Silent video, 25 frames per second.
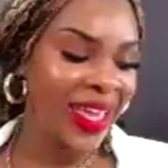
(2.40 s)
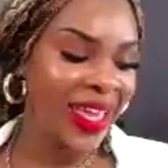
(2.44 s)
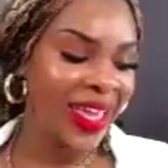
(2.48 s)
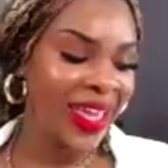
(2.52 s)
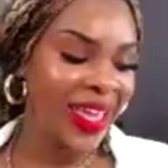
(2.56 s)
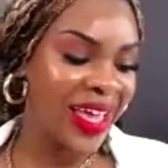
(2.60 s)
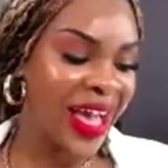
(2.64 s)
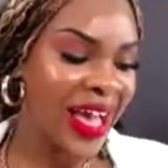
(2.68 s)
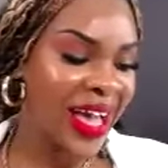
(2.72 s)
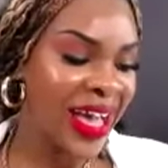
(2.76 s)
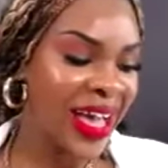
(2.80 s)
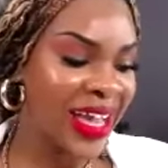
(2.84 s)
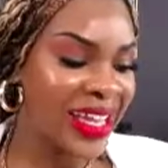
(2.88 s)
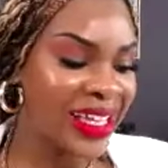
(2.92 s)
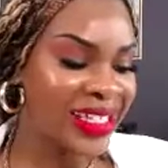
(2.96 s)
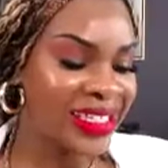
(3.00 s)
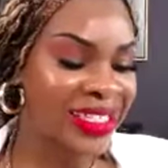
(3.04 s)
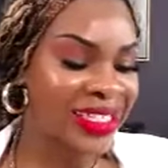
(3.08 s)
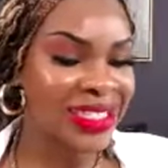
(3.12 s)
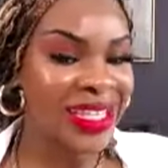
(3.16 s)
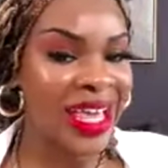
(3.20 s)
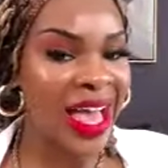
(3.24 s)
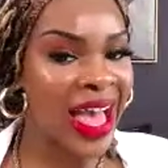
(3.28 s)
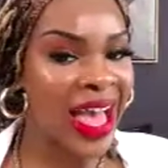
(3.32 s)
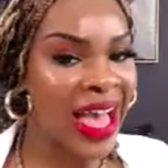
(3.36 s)
Hey
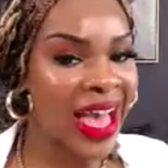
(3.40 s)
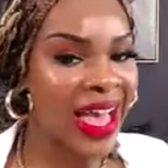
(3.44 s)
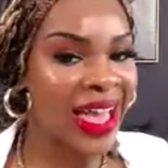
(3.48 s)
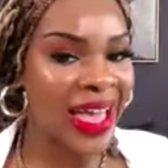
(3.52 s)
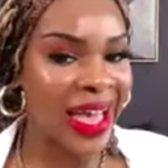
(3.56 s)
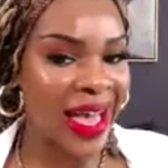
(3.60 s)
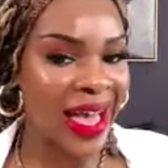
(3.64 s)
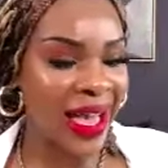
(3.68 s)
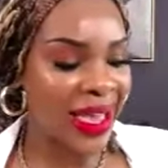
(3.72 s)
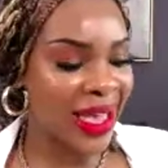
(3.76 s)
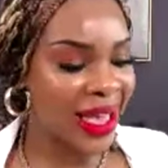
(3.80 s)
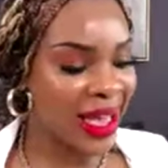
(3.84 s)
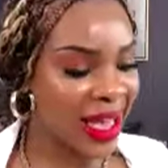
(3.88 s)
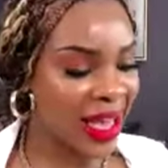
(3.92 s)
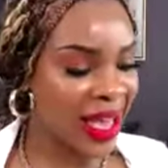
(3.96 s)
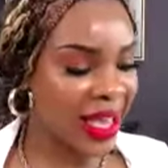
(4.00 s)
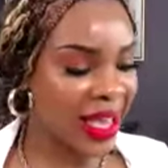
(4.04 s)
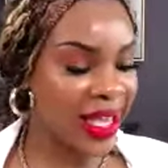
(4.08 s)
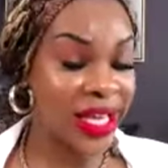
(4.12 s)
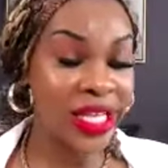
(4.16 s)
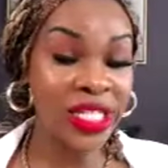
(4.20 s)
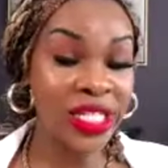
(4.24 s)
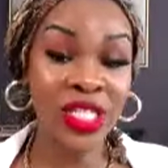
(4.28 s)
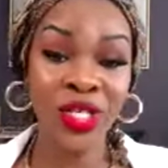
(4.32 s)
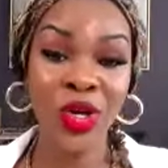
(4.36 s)
guys,
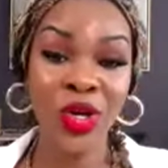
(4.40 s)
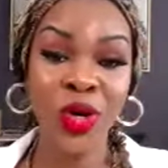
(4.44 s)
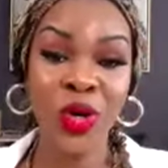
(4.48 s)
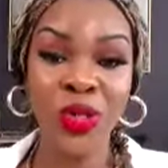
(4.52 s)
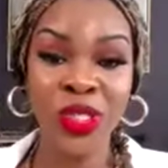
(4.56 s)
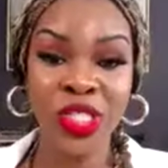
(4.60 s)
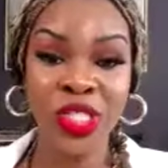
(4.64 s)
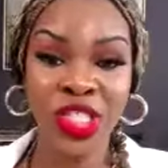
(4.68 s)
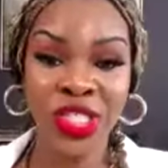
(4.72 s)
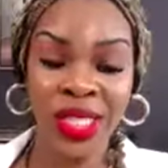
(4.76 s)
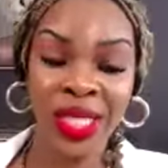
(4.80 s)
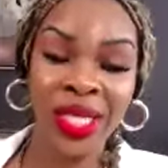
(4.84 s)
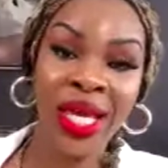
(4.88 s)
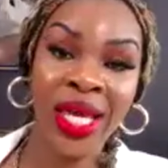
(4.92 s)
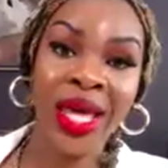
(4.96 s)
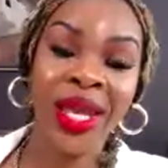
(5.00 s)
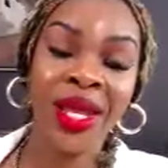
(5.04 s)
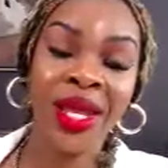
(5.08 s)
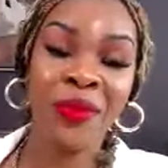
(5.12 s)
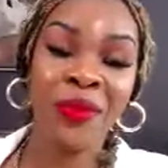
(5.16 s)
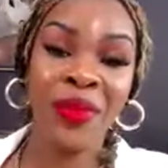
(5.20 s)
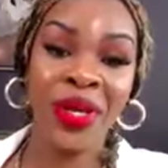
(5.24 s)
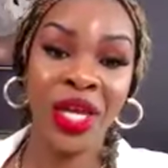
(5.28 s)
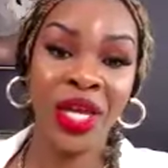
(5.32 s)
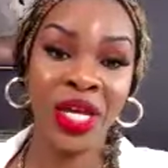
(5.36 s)
hi. It's Coach T,
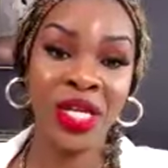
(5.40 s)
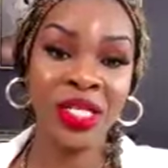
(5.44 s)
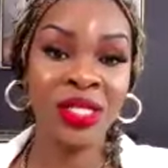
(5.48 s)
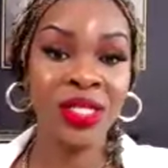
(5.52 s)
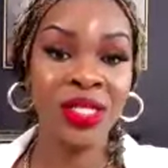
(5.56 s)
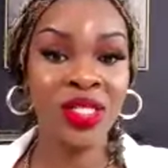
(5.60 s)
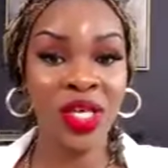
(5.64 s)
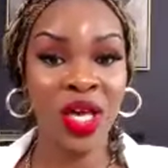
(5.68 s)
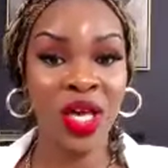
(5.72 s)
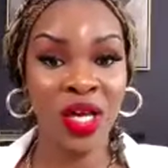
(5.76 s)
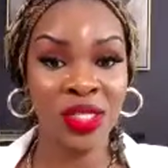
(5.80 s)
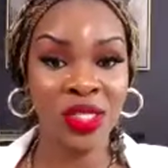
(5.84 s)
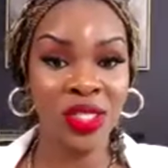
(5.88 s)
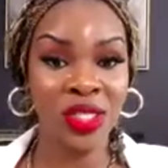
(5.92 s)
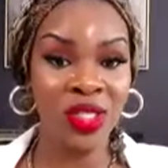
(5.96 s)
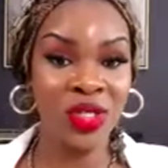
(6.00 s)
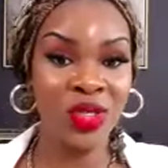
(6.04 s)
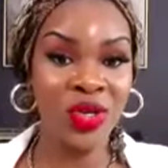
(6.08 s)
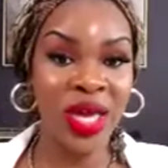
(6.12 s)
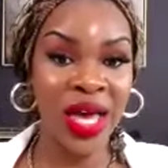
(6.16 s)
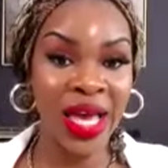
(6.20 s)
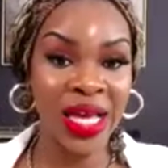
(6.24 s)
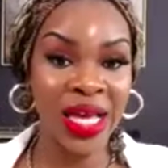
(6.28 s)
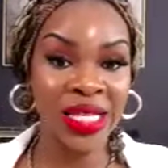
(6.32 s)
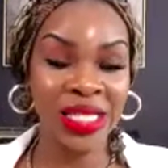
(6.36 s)
and I'm here to talk
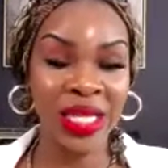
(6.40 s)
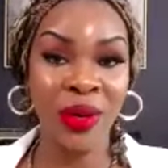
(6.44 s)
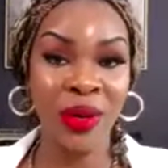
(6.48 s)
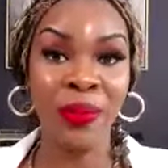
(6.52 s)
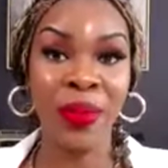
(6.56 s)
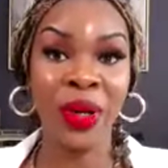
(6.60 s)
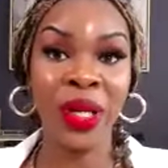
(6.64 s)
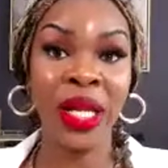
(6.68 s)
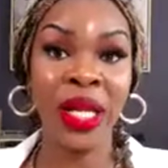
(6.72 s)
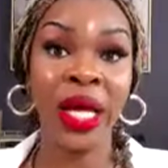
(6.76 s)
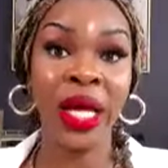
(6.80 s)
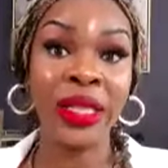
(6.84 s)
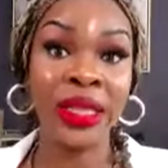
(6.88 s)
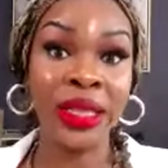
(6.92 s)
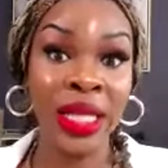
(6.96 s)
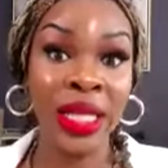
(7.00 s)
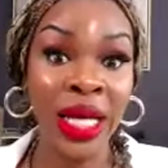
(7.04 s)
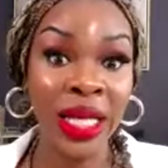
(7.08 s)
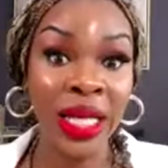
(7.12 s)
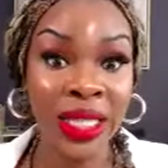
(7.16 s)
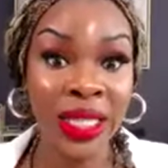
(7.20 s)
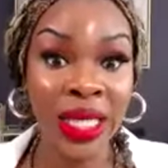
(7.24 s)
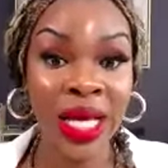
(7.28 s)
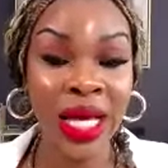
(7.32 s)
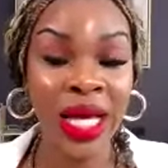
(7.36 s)
to you guys about
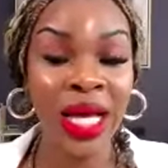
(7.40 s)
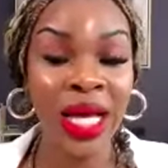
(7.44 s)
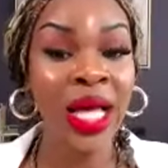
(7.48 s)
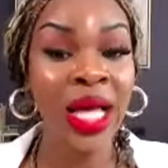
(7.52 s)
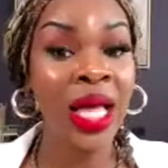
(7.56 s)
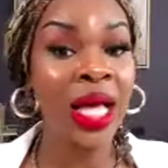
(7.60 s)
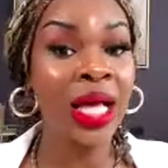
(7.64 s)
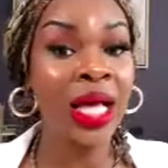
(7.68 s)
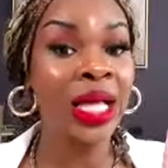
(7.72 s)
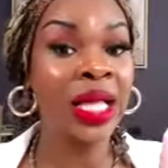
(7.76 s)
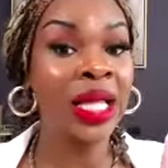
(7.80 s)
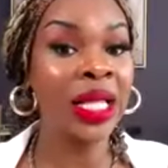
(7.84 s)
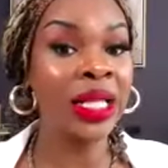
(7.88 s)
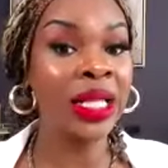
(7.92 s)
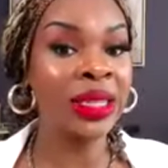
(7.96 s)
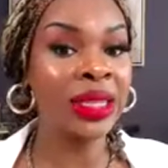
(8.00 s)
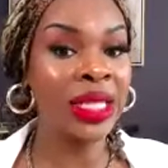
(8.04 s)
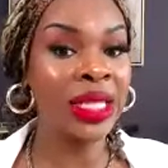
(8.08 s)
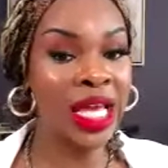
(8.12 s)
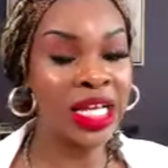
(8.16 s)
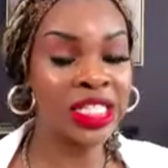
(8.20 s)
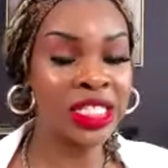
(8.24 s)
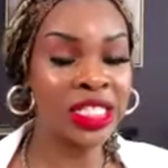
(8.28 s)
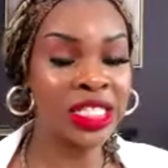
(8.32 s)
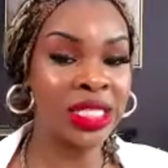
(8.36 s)
another
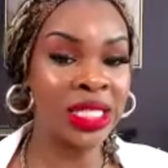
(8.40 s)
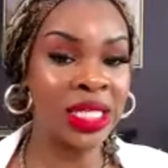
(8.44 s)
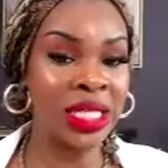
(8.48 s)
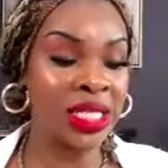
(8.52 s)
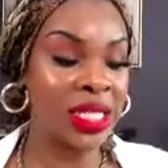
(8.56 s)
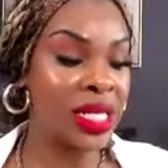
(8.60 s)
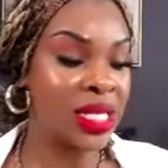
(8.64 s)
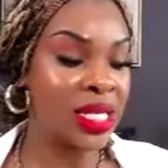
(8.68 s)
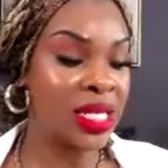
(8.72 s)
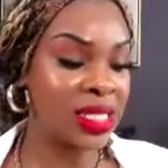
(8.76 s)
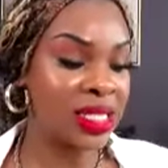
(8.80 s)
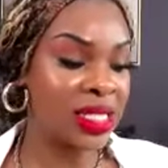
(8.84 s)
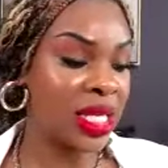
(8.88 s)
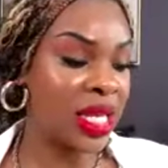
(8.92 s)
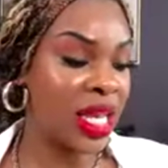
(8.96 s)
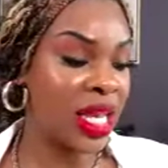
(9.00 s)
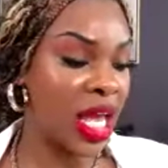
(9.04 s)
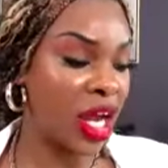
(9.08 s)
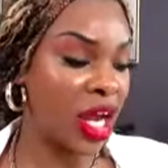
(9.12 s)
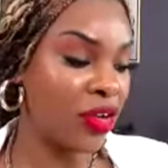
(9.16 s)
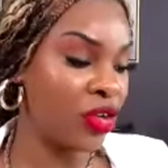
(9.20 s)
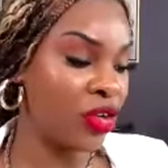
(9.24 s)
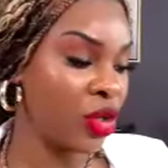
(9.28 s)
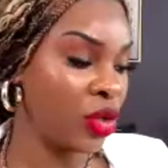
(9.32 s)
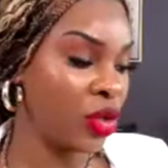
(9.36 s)
collection
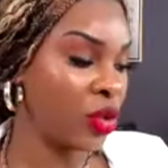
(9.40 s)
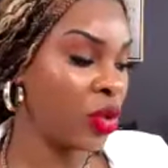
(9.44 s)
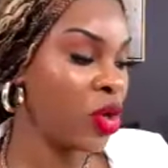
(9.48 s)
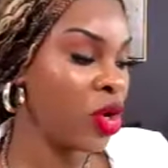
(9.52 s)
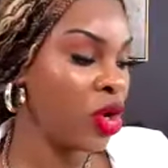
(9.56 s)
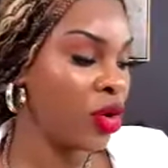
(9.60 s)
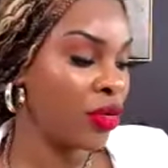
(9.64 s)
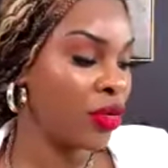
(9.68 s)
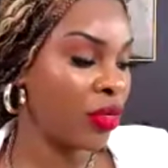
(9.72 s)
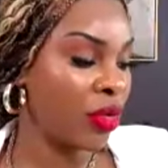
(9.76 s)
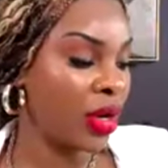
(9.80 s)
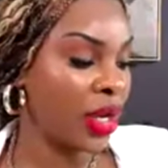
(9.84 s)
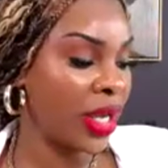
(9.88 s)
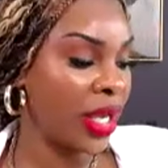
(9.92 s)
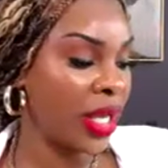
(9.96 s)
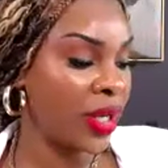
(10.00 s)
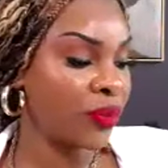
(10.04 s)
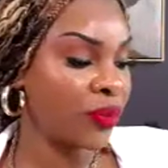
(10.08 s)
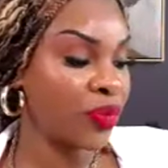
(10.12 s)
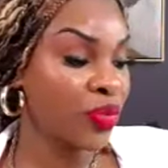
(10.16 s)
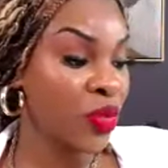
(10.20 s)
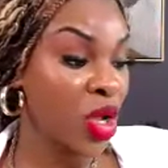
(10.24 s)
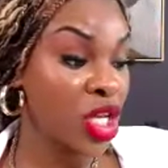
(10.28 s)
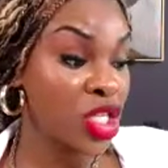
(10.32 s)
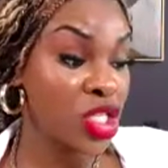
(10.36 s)
scenario,
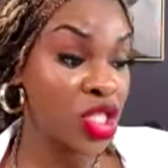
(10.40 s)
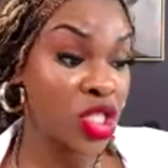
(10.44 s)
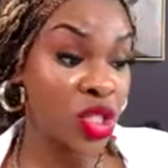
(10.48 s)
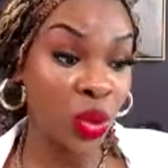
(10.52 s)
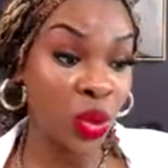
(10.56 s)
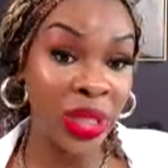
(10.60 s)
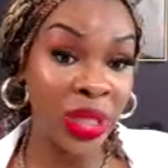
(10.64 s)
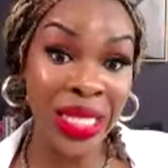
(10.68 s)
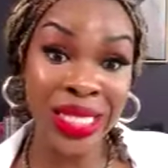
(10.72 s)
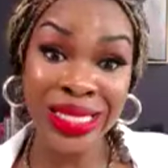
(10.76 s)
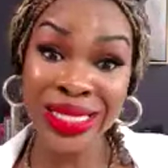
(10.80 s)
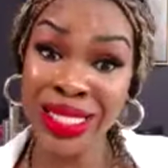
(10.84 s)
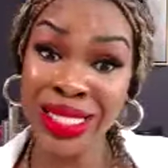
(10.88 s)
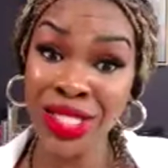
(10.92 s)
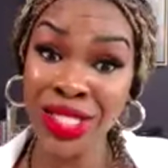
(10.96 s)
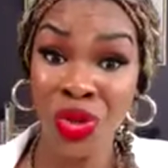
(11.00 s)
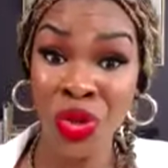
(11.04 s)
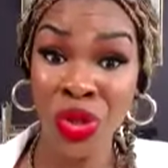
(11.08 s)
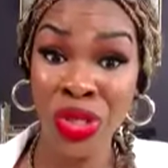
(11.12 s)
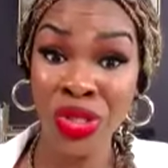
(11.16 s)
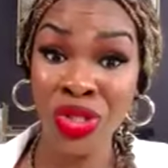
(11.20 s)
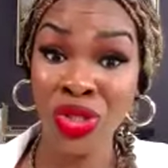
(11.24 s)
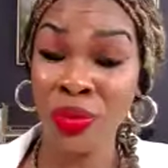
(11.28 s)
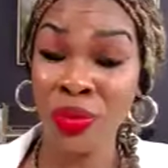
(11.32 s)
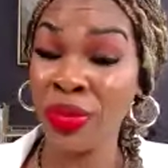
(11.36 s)
right? So, this
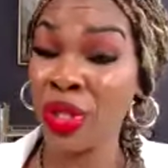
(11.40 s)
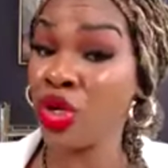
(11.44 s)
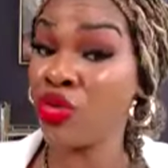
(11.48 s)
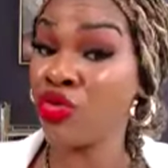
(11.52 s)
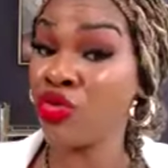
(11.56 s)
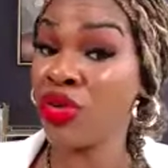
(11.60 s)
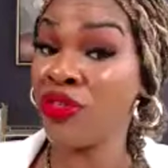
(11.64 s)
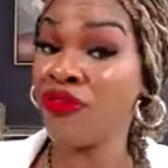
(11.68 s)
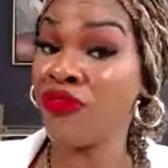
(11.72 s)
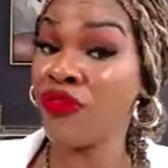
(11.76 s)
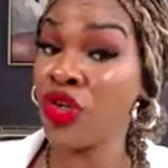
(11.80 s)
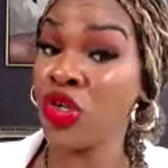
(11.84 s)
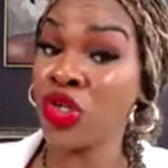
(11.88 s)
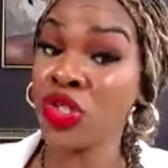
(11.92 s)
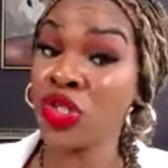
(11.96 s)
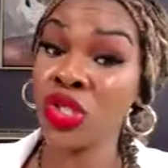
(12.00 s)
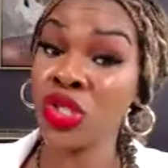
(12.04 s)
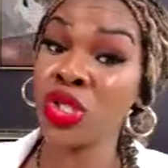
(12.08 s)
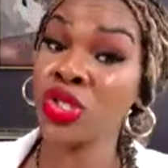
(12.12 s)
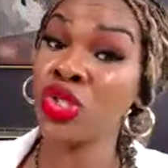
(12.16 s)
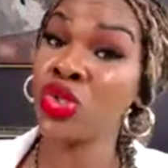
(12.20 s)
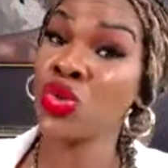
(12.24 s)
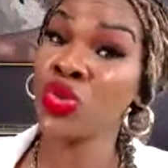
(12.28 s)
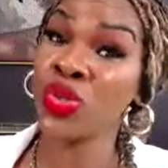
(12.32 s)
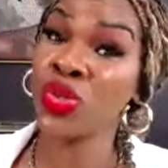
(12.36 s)
is going to be the
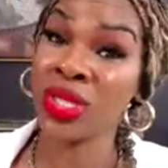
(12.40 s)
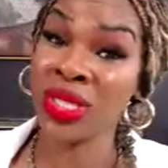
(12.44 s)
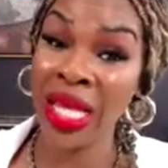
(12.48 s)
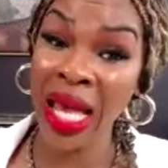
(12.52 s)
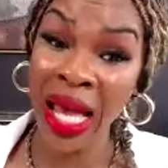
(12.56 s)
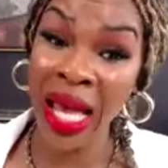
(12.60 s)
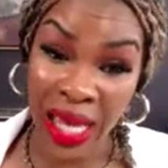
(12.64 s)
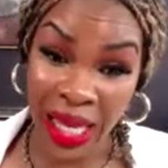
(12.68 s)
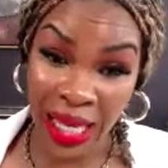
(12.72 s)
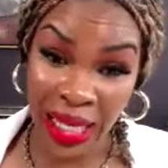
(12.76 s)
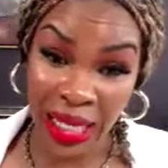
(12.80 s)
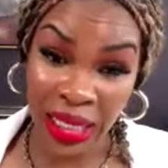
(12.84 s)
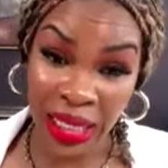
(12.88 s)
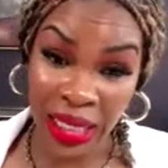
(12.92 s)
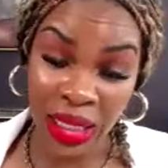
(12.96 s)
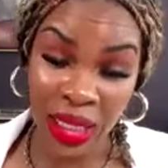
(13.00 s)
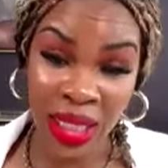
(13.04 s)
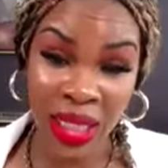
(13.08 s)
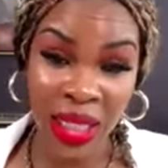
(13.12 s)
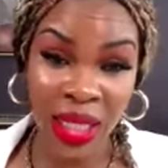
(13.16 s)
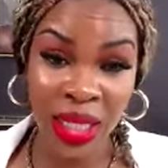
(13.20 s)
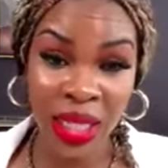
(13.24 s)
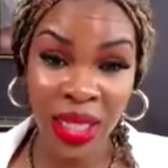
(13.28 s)
refusal to sign.